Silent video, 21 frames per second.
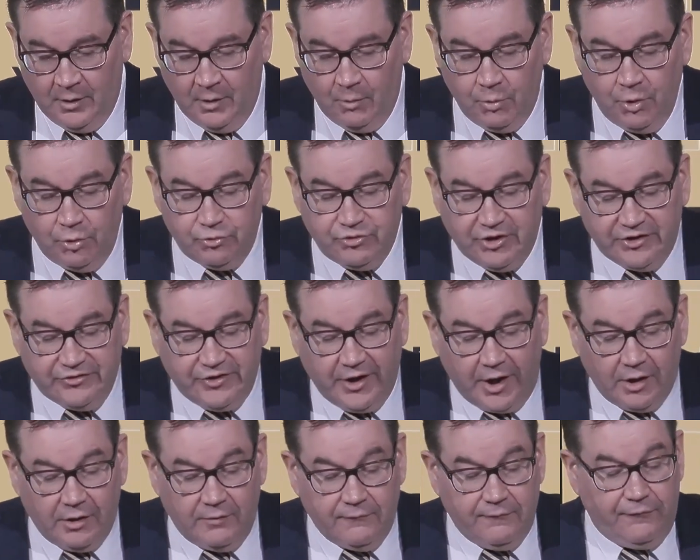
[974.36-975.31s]
We'll
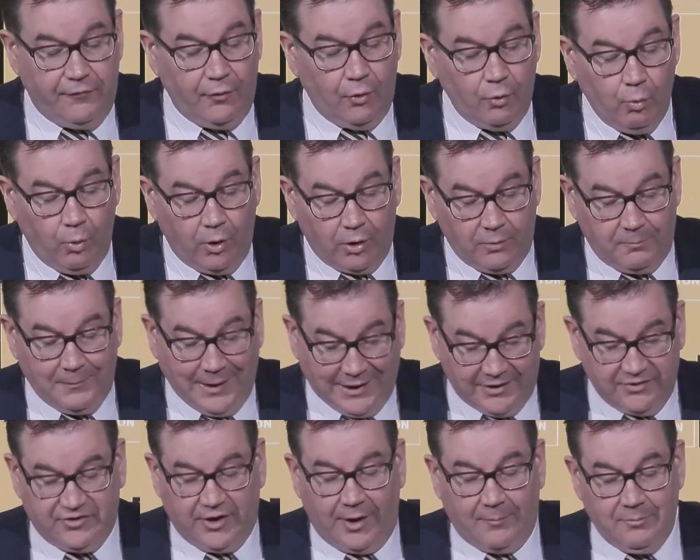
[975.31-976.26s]
detail in full what
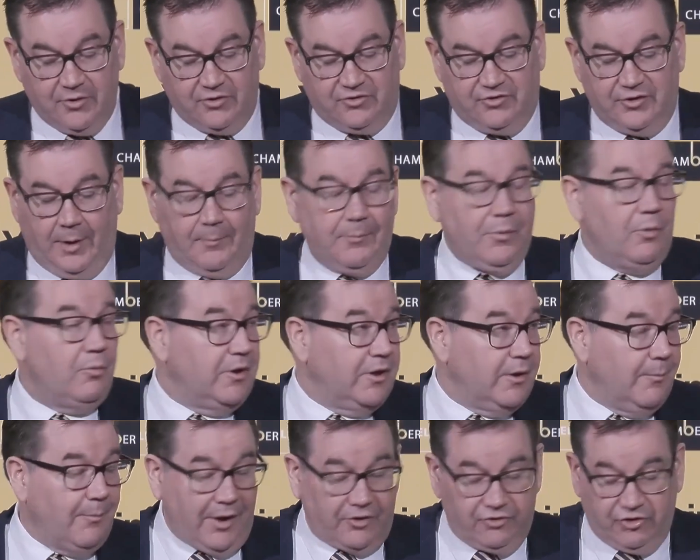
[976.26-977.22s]
makes up this number when
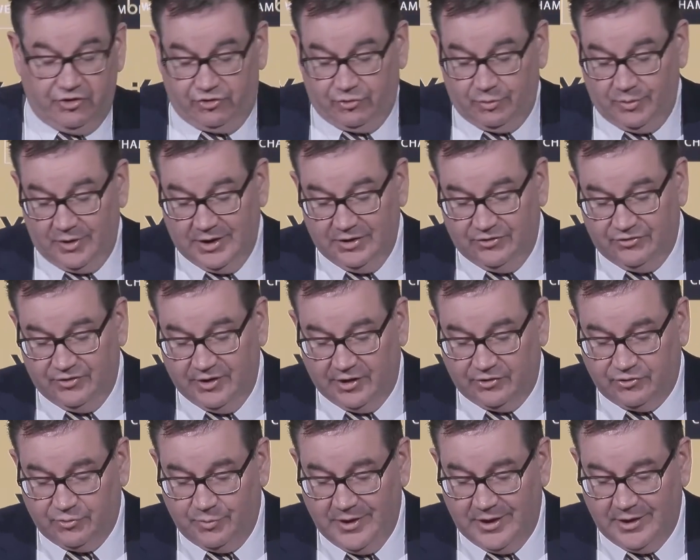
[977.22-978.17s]
the budget's released
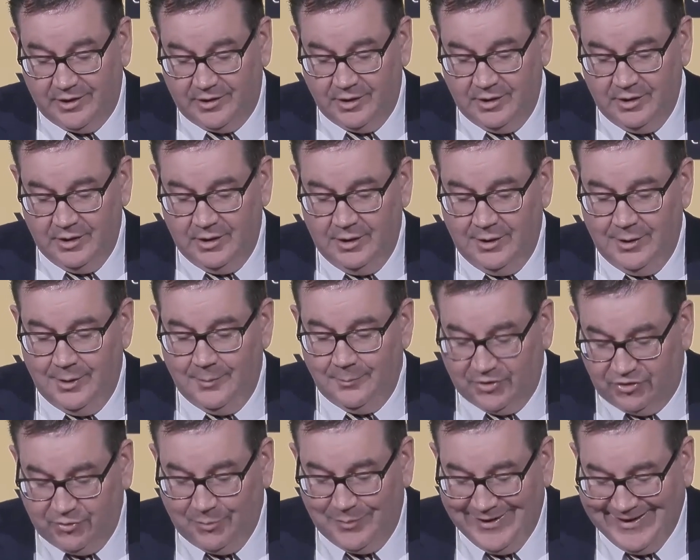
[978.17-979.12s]
next week.
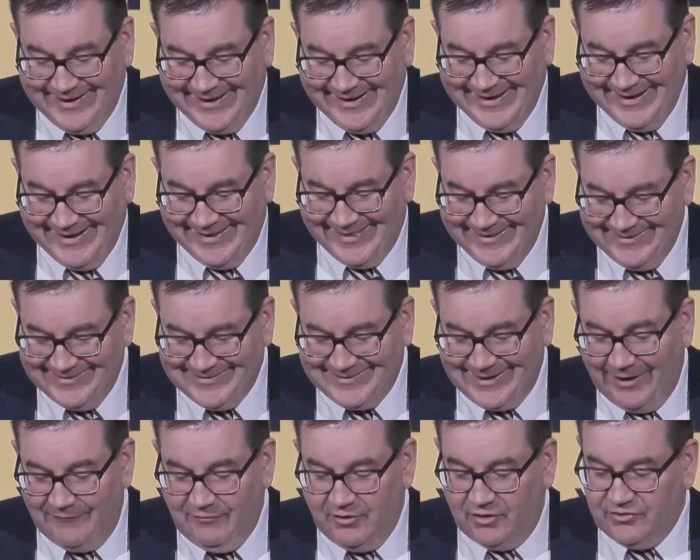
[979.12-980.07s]
But to be clear, these
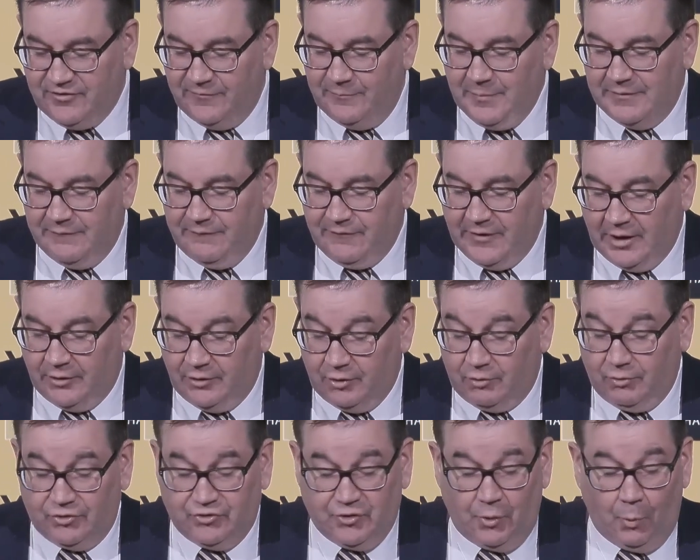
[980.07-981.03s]
savings have been found
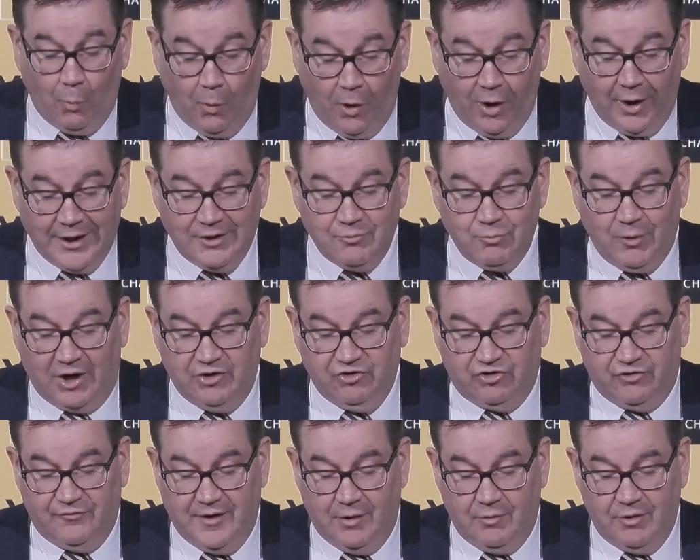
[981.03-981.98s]
across a wide
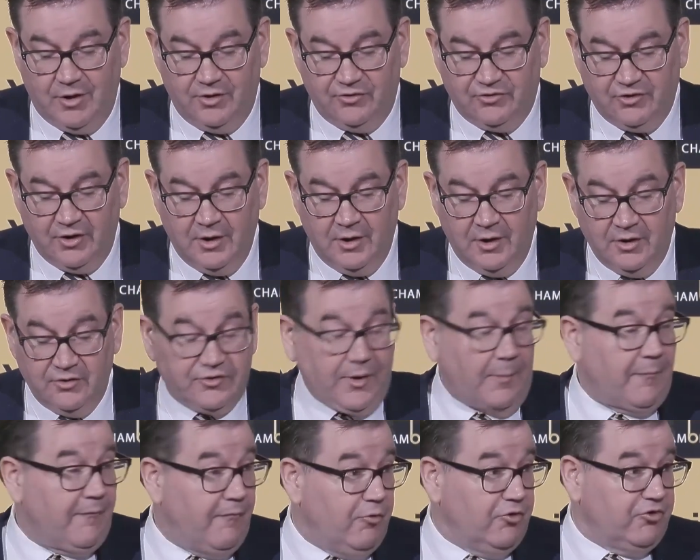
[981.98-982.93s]
range of areas,
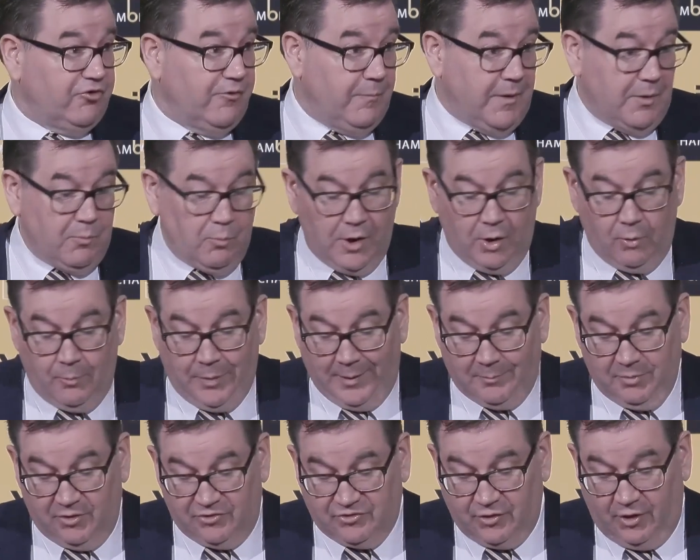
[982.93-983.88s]
some of which have been well
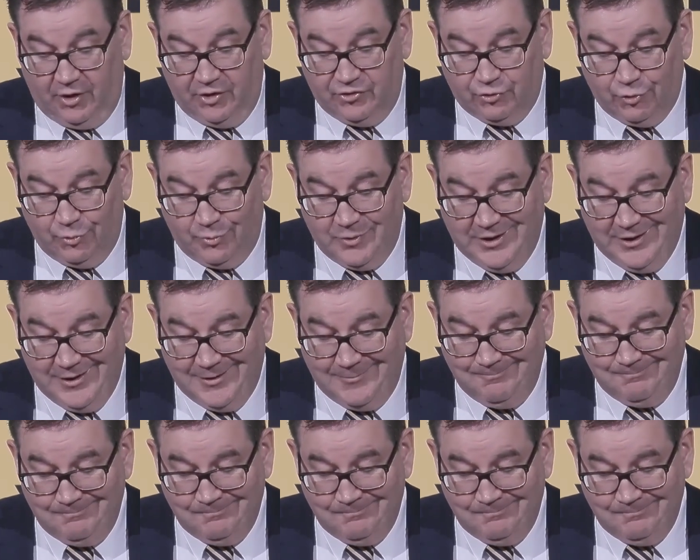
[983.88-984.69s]
publicised already.